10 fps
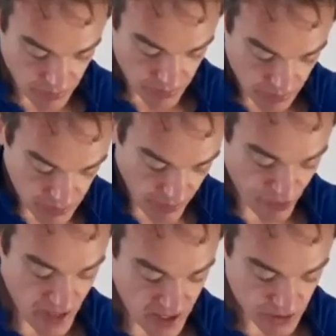into
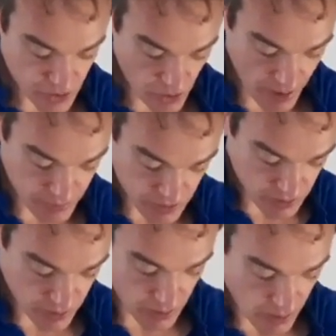thin strips.
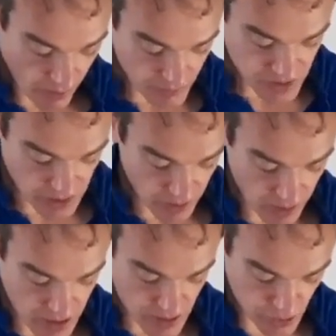Obviously you're not going to
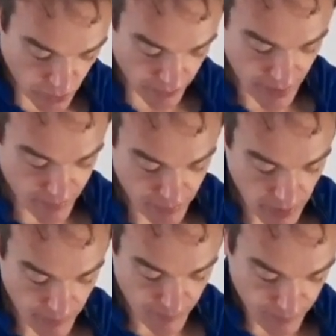use all of it,
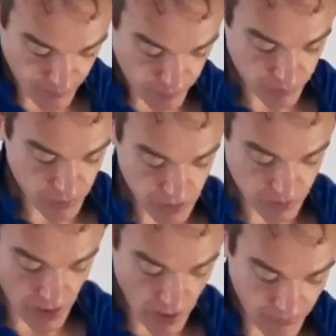but probably use
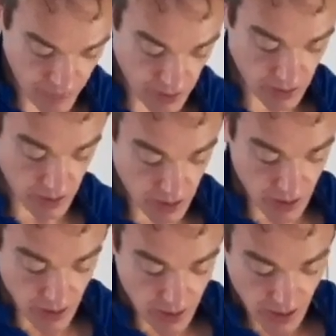about half of it.
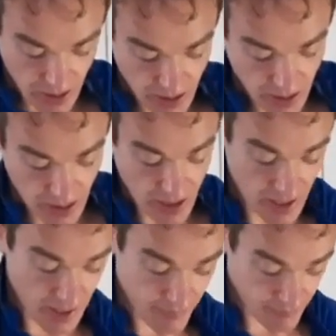And
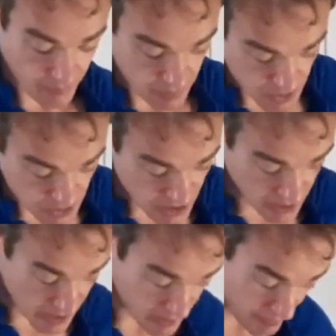then stick
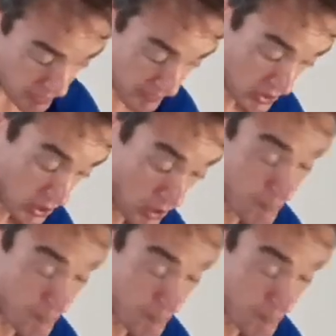it, if you can